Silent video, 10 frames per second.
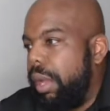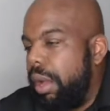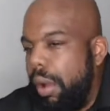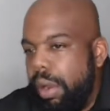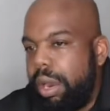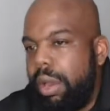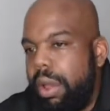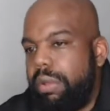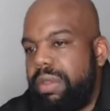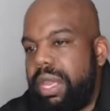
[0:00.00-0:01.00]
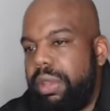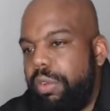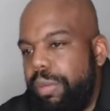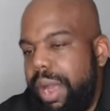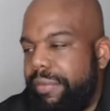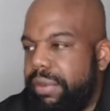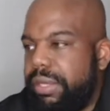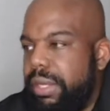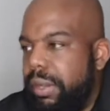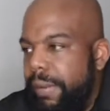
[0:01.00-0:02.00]
all along to get those
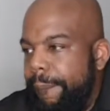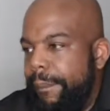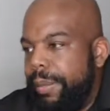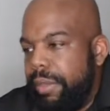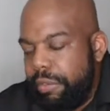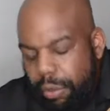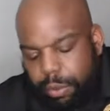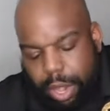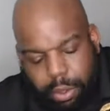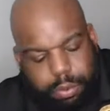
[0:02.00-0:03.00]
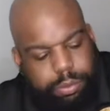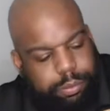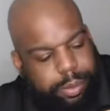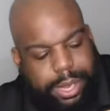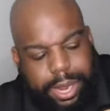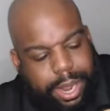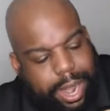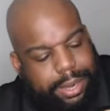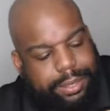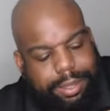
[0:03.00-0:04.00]
profits. So no, we
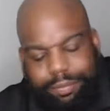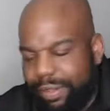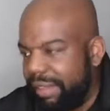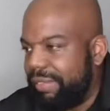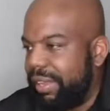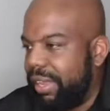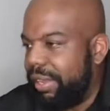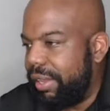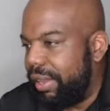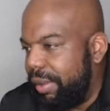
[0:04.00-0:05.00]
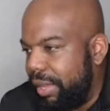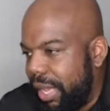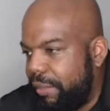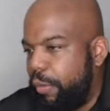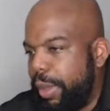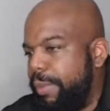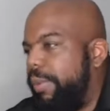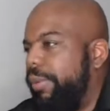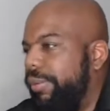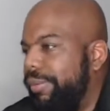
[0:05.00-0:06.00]
cannot invest in evil
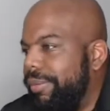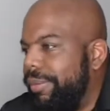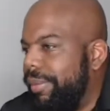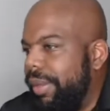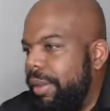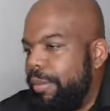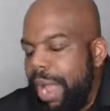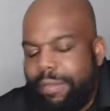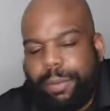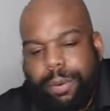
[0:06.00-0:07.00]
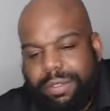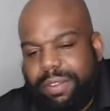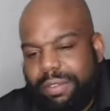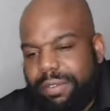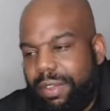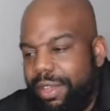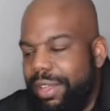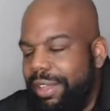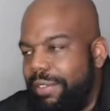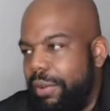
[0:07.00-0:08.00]
people. Private prisons.
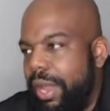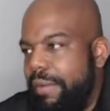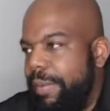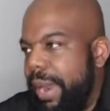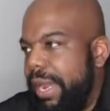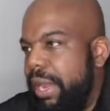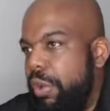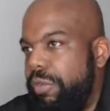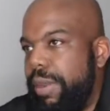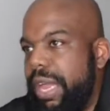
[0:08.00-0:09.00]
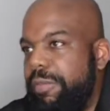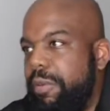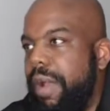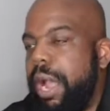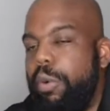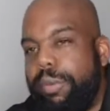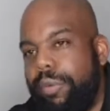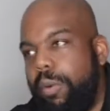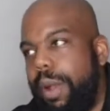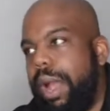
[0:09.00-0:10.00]
So everybody that knows me, that's been rocking with me
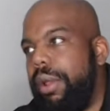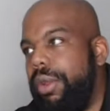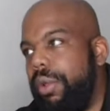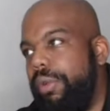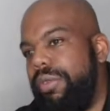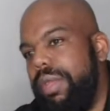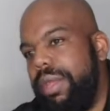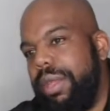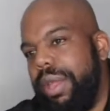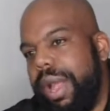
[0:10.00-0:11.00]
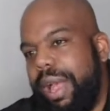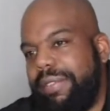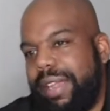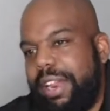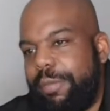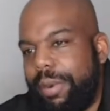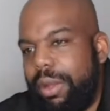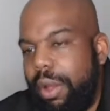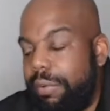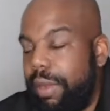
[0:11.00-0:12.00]
for a while, knows I say this pretty
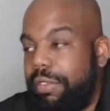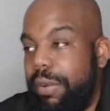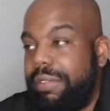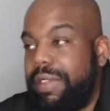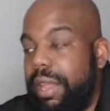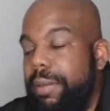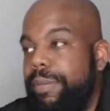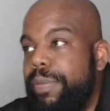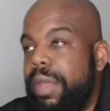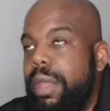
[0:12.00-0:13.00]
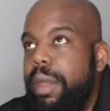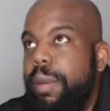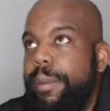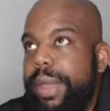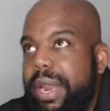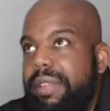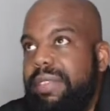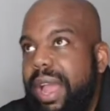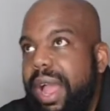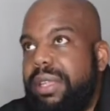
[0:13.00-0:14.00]
often, right? So I say penny
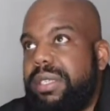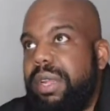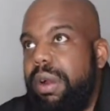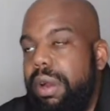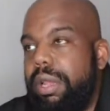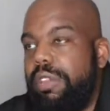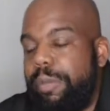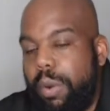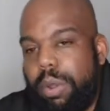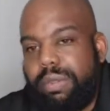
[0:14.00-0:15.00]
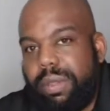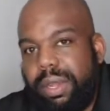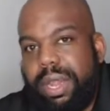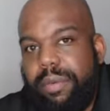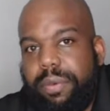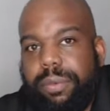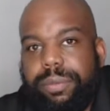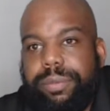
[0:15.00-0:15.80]
stocks are the spawns of the devil.